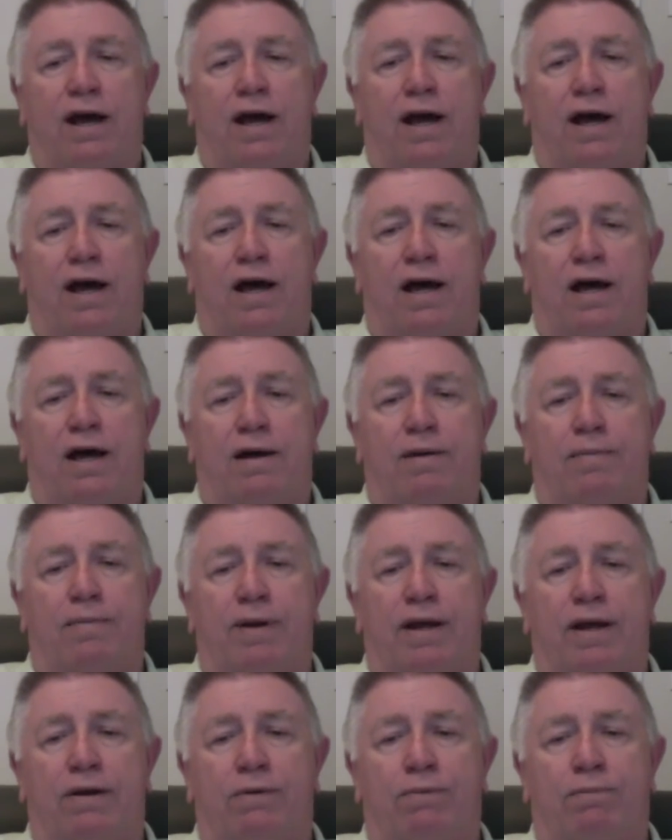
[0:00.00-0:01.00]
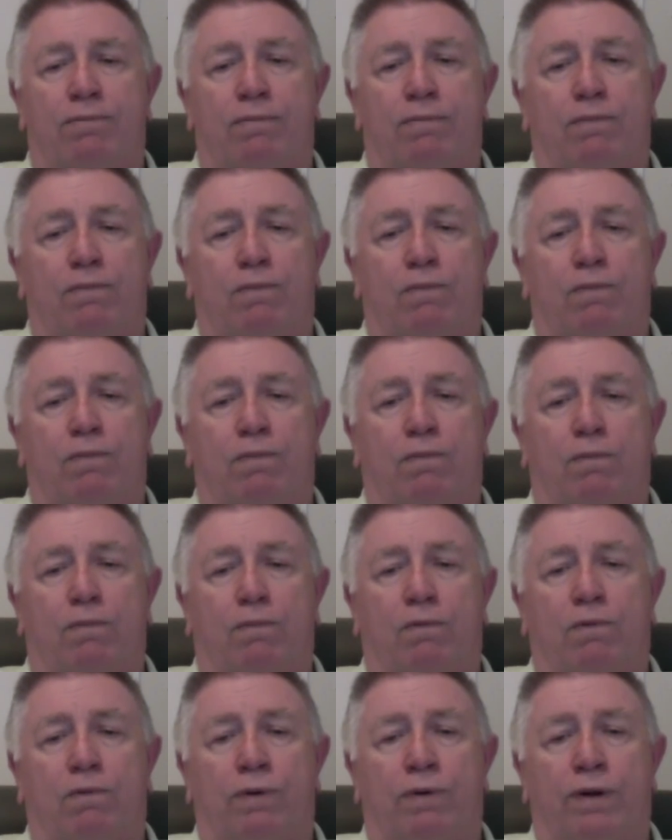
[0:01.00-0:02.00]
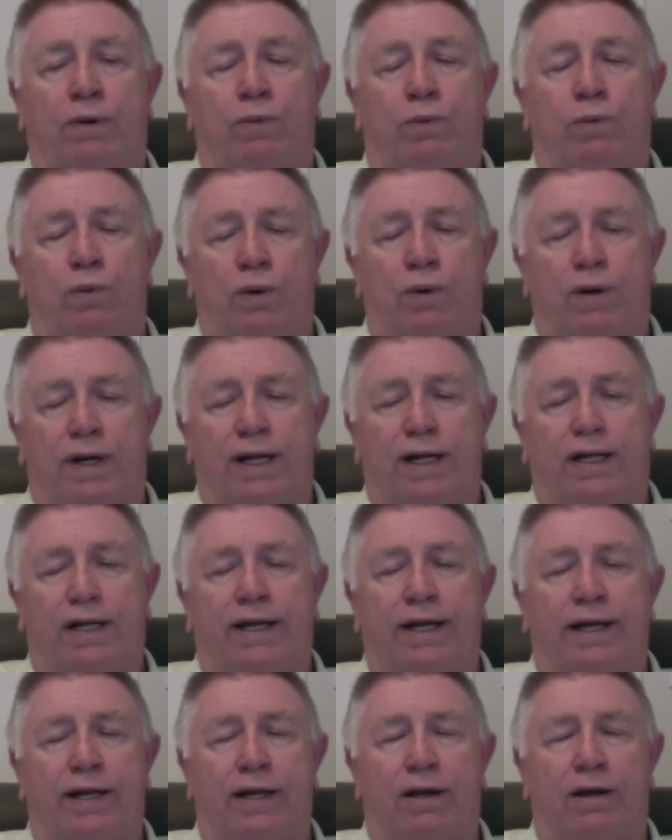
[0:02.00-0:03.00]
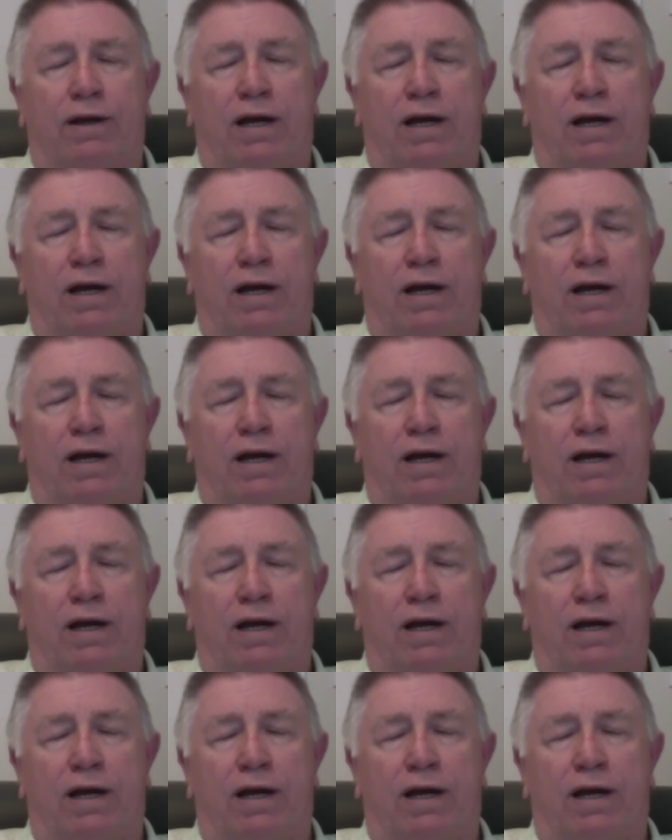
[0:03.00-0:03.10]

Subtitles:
And we really,